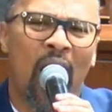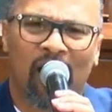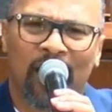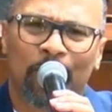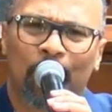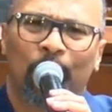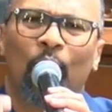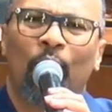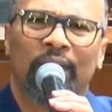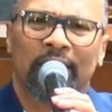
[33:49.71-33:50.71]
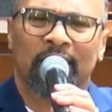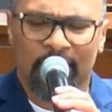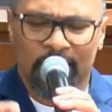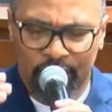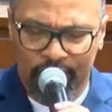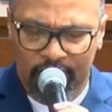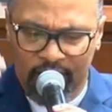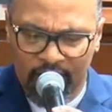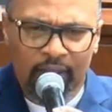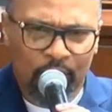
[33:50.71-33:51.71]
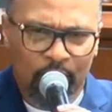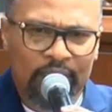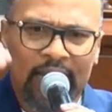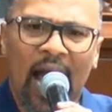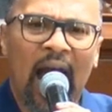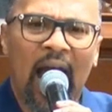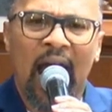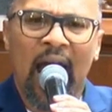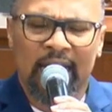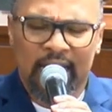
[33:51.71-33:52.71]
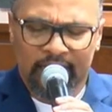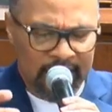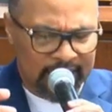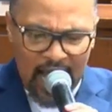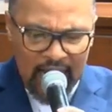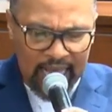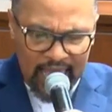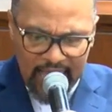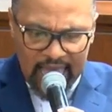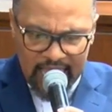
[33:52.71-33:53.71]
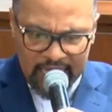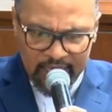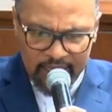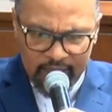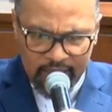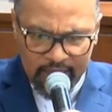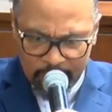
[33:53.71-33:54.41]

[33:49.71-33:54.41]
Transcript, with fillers: you are important to the to God, the Godhead